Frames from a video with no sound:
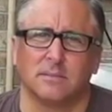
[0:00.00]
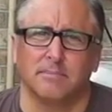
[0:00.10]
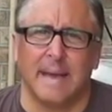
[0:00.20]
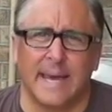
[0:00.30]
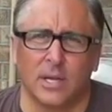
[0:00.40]

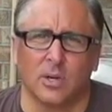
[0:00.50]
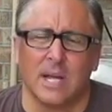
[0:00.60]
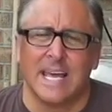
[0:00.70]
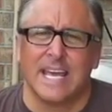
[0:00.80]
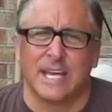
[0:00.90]
matter
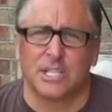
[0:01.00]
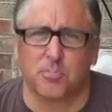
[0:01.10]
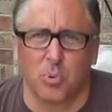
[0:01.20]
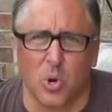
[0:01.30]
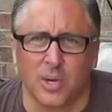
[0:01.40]
is
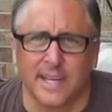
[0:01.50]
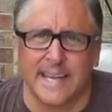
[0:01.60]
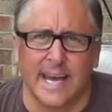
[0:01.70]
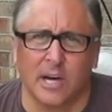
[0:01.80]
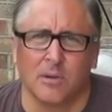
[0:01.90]
broken
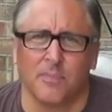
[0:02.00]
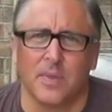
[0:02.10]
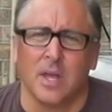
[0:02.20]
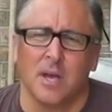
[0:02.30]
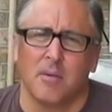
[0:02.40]
down
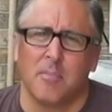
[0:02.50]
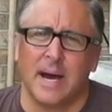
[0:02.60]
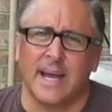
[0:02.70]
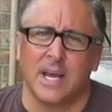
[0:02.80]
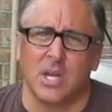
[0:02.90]

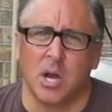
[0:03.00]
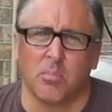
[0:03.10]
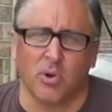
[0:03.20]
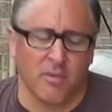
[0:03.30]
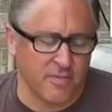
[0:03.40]
by a
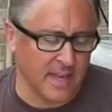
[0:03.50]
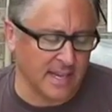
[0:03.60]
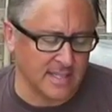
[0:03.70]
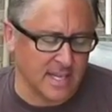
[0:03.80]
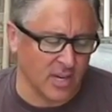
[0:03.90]
number of
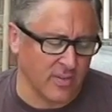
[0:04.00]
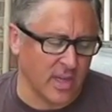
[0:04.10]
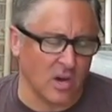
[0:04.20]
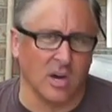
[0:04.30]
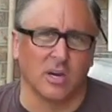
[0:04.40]
things, and here
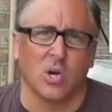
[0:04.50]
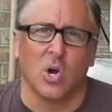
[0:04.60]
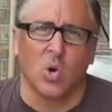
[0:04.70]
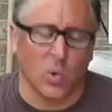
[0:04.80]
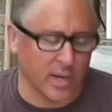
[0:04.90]
they are:
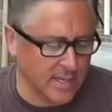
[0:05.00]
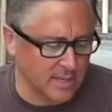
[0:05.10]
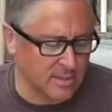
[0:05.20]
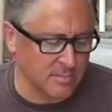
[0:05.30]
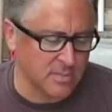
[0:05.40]

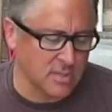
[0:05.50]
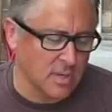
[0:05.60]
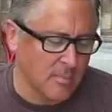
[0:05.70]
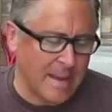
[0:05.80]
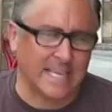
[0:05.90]
organisms,
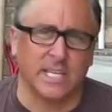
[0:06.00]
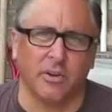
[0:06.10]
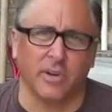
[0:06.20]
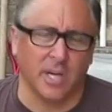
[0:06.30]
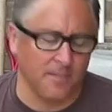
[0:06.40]

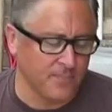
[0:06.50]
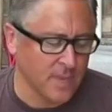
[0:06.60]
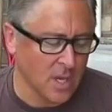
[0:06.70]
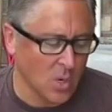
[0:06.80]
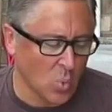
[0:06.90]
bacteria,
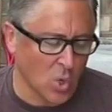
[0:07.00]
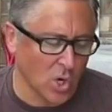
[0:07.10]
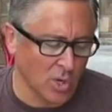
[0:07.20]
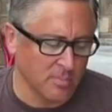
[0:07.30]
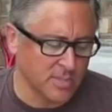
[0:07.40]

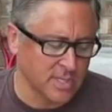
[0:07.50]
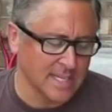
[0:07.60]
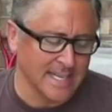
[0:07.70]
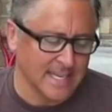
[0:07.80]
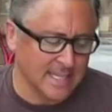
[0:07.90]
worms,
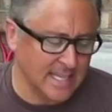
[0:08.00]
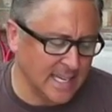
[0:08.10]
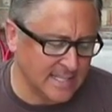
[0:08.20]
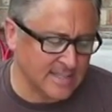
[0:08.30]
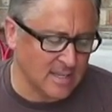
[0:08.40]

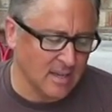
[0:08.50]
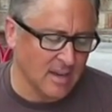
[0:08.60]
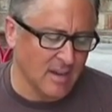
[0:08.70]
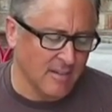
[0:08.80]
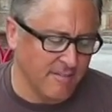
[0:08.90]
yeast,
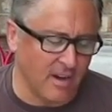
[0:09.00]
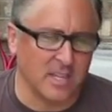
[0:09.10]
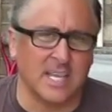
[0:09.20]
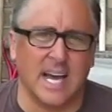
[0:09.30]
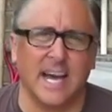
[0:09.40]

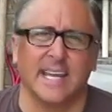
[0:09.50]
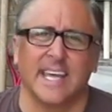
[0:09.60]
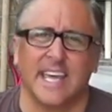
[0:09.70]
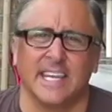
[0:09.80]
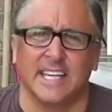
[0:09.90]
fungi,
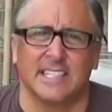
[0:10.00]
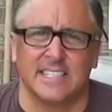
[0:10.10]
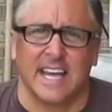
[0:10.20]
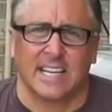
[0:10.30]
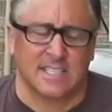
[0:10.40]
and
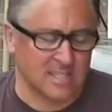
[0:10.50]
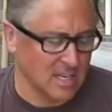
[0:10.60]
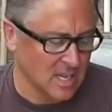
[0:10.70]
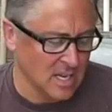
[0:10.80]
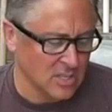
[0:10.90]
insects.
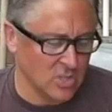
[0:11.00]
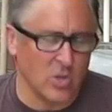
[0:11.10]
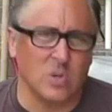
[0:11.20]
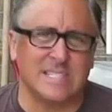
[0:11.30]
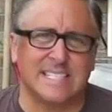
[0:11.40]
So
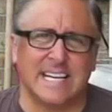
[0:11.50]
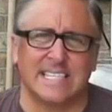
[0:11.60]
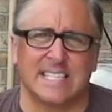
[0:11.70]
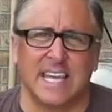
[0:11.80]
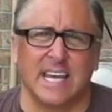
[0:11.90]
those
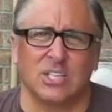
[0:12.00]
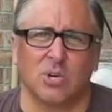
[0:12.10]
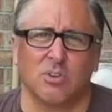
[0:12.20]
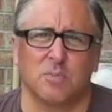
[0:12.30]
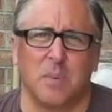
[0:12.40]
six things
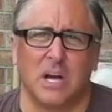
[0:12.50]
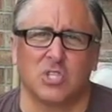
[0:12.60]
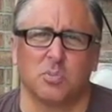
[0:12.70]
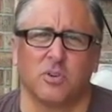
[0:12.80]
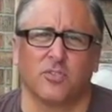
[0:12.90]
are
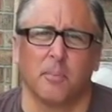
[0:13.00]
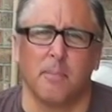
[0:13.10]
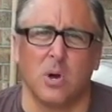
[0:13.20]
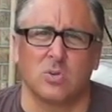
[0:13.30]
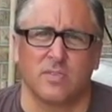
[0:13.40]
responsible for
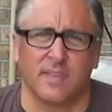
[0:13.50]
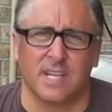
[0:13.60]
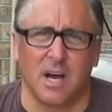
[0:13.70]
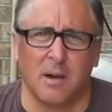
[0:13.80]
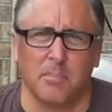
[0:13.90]
most of the
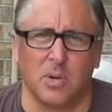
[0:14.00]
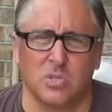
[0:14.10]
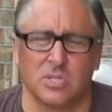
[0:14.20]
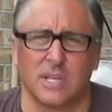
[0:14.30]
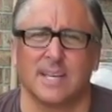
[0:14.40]

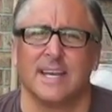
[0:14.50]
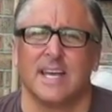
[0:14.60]
composting